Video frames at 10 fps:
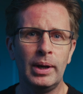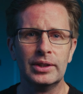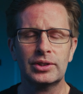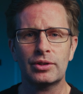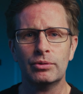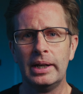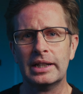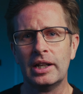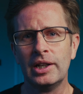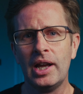us
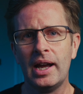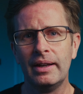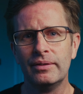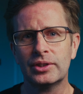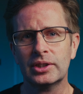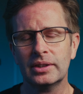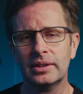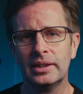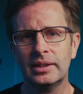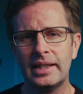throughout our lives.
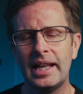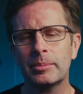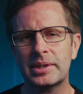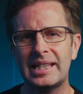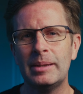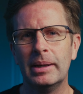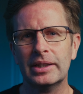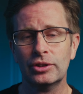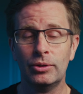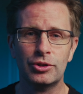They help to keep
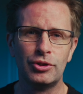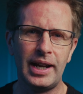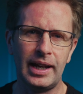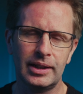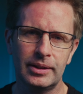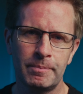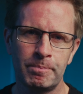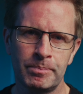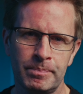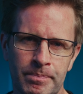us on track.
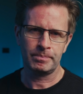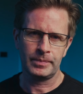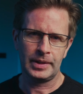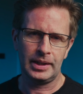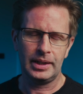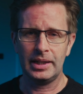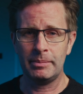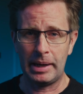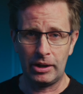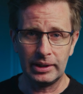
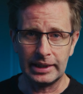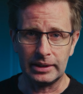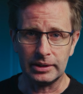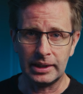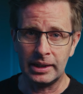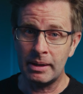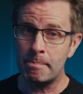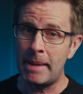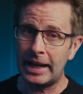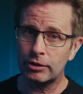In parallel, a
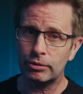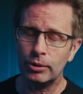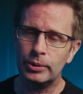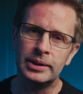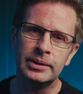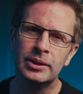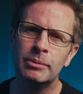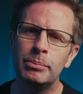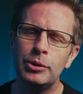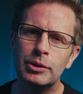macro in
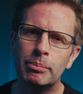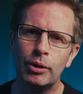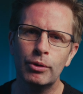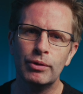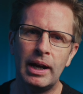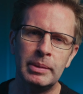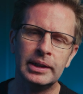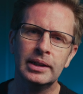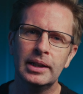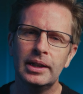computer
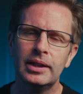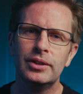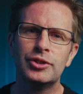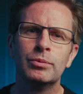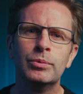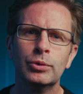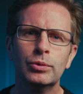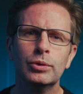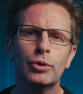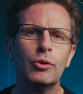programming is a
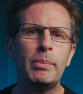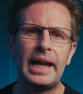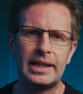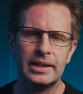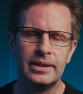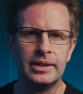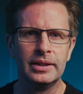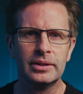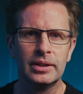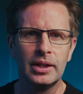rule or pattern
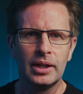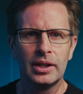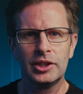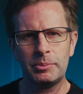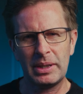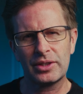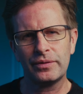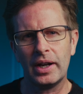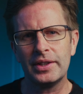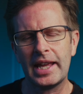that
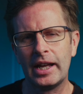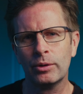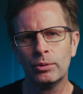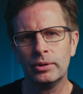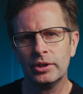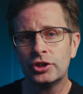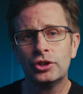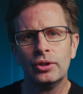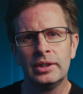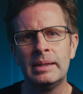specifies how a
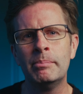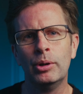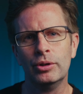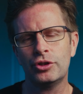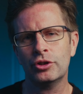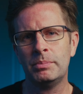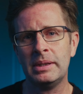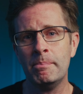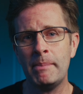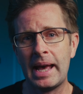certain input should
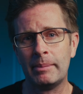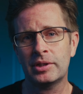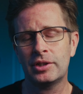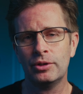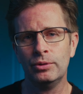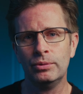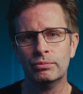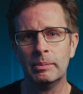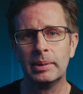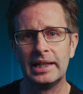be mapped to
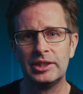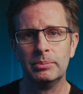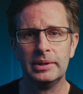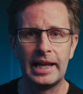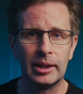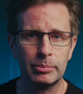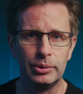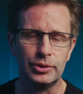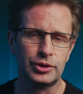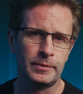replacement
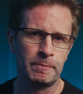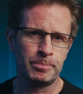outputs.